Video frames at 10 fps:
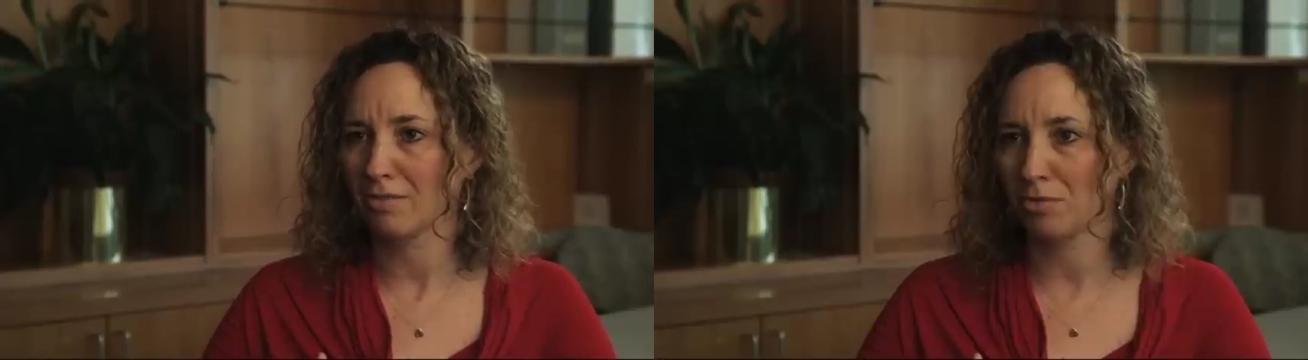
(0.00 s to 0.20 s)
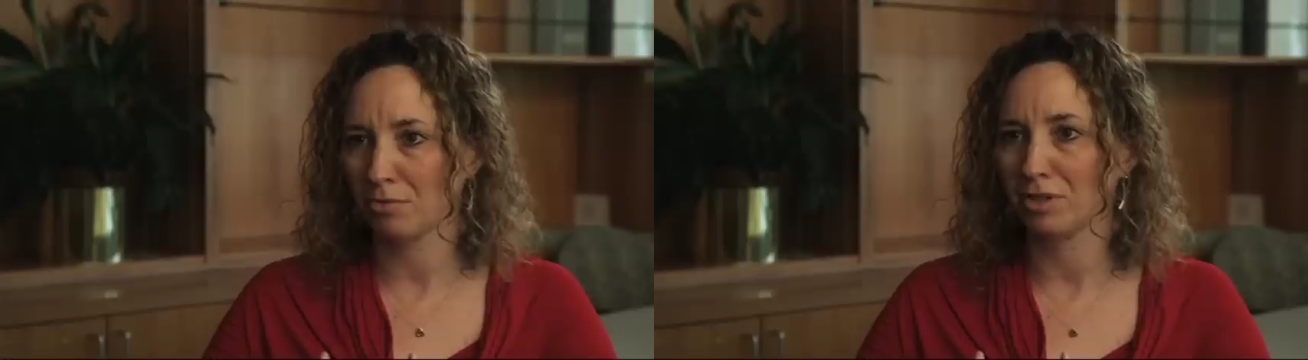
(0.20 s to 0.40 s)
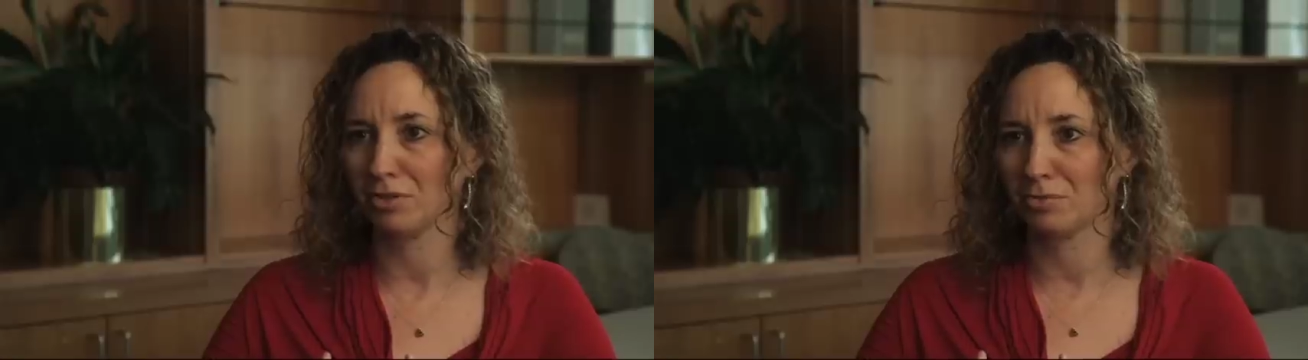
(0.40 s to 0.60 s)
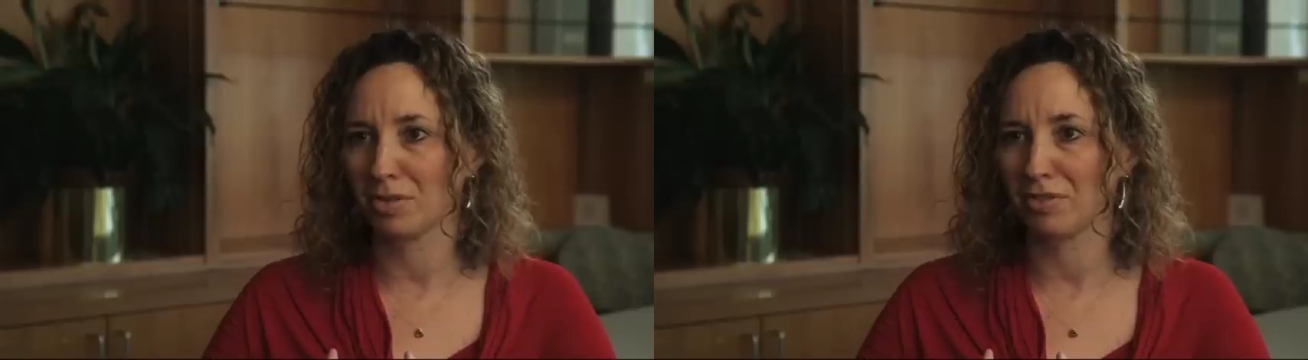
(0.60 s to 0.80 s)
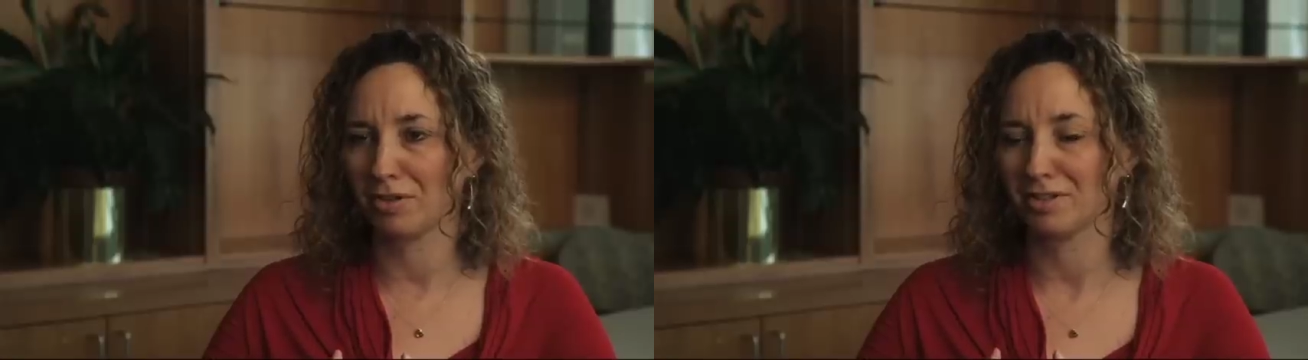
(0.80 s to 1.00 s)
thrilled
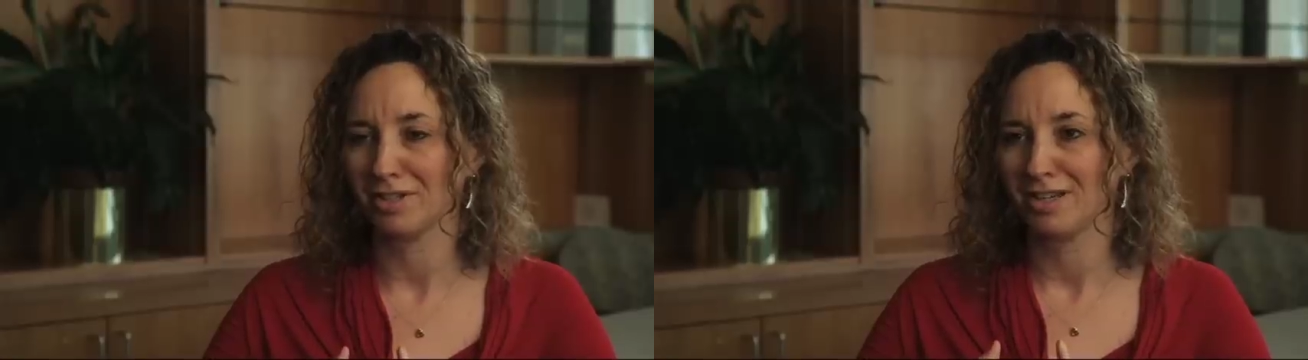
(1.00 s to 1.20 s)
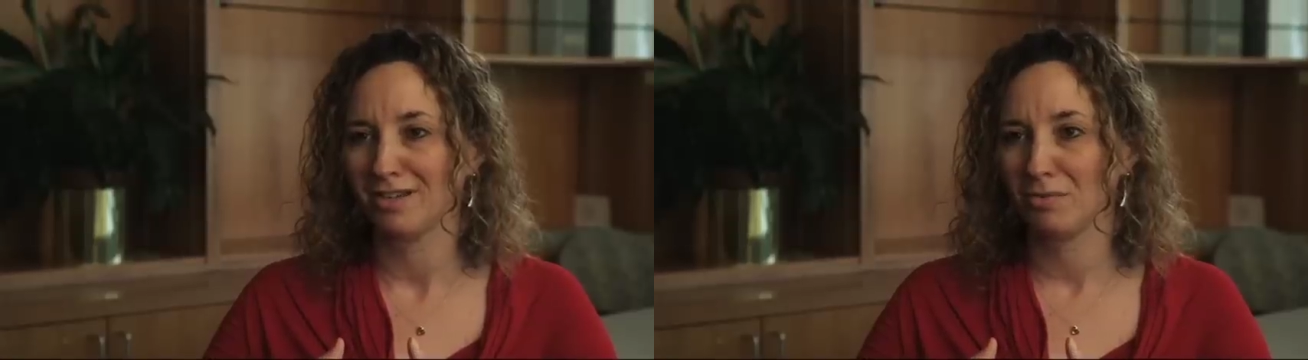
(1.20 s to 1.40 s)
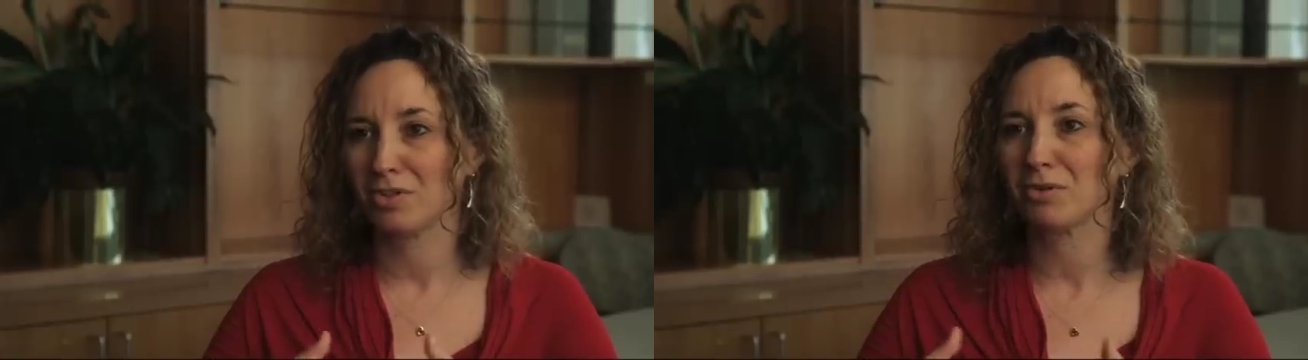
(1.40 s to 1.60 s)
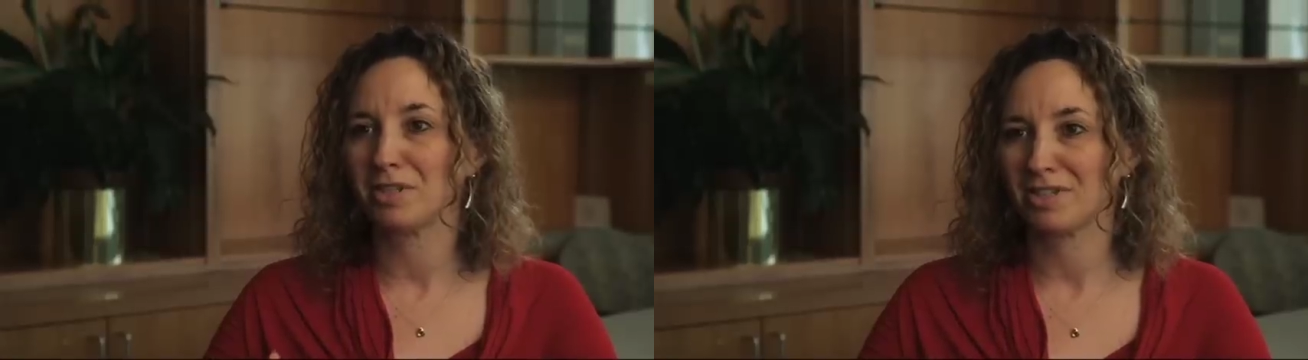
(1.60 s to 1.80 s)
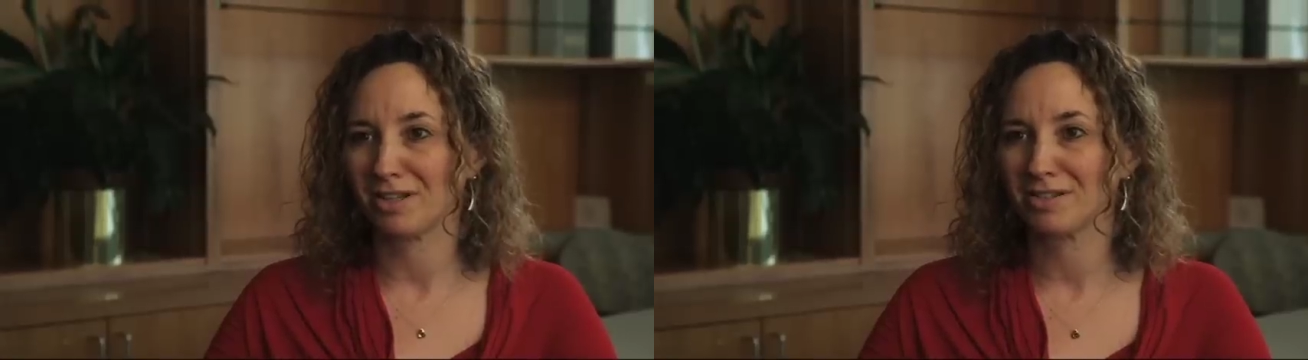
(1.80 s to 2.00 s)
with the with the
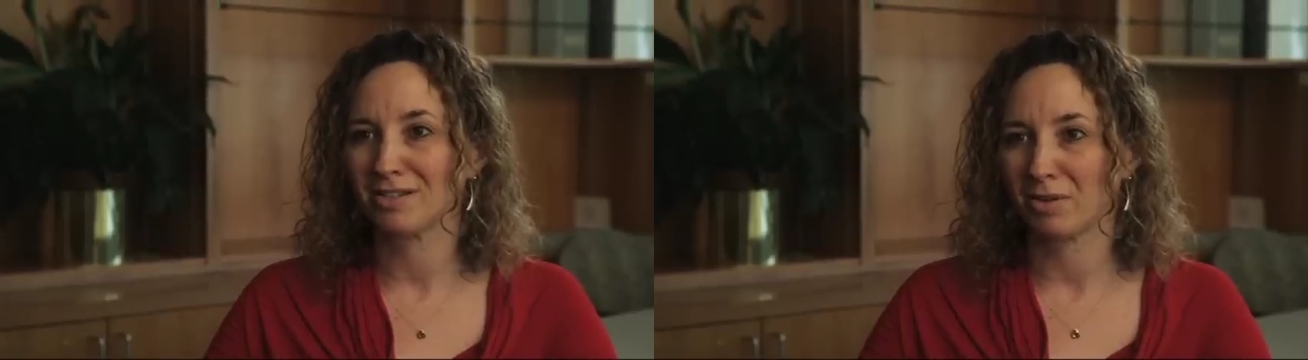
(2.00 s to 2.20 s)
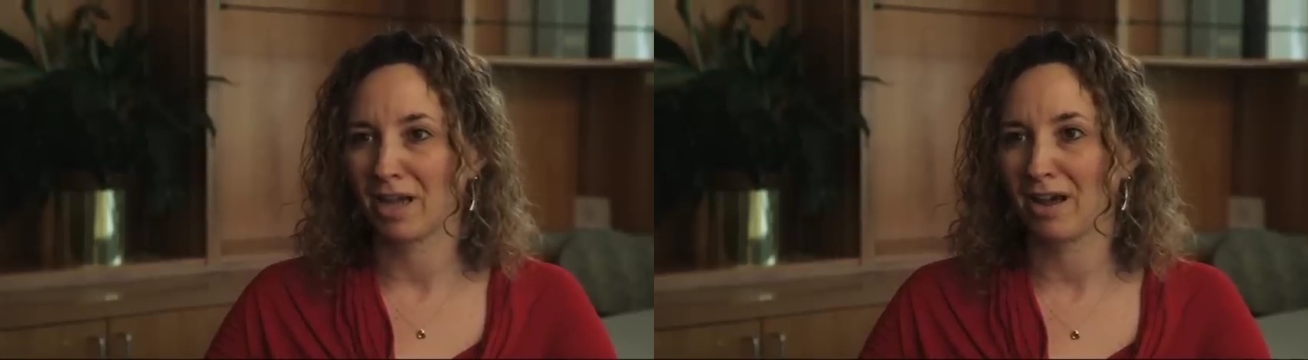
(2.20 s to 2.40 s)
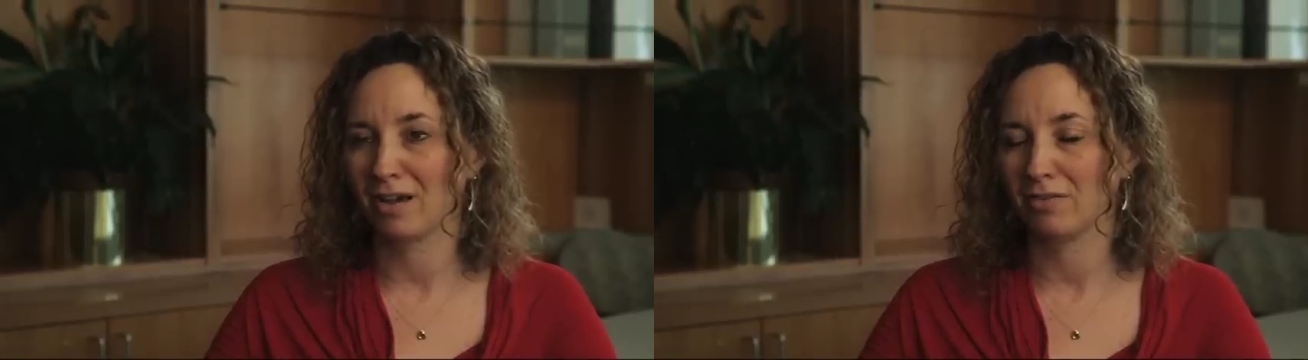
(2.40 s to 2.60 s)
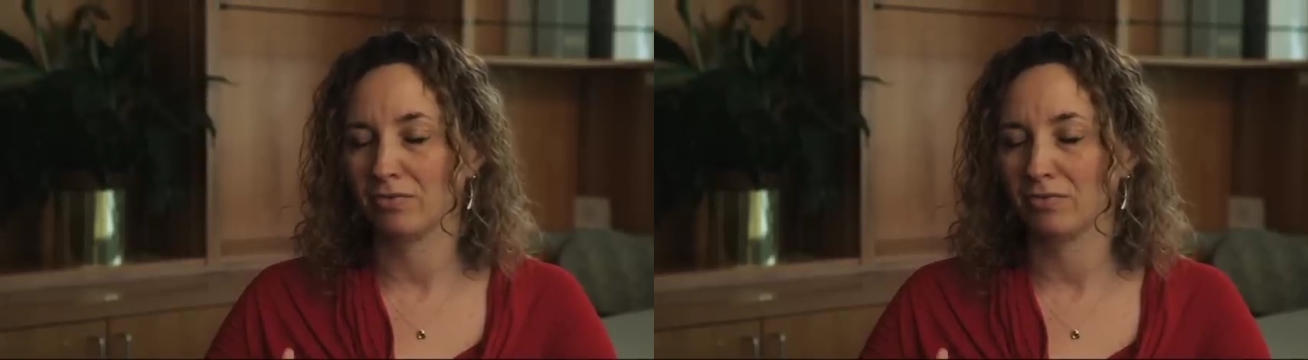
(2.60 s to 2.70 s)
results that we have.